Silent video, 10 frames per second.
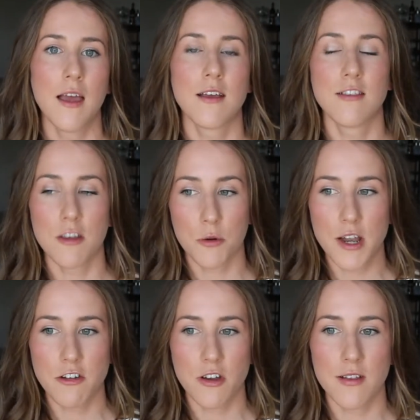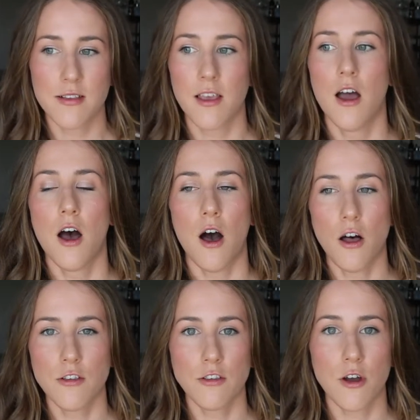considerations.
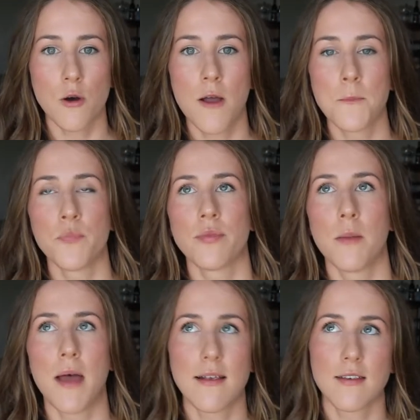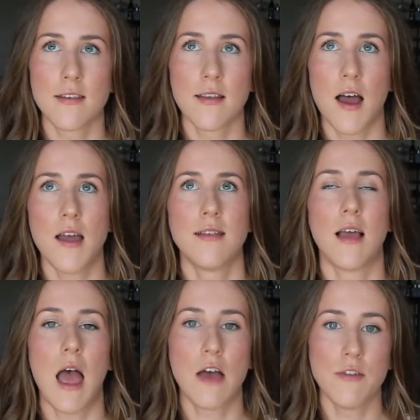Also, pesticides,
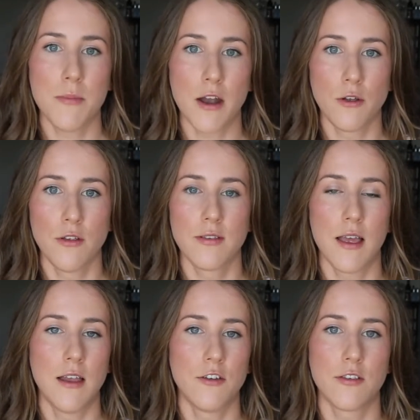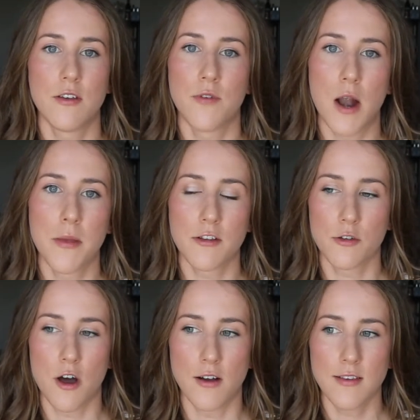heavy metals, and just environmental
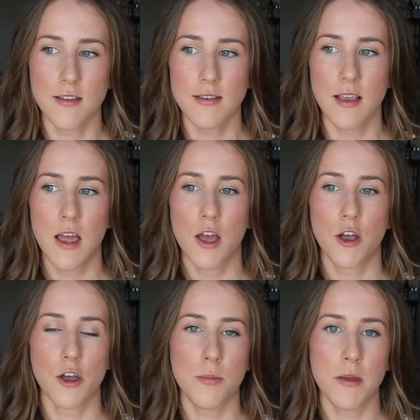toxins could be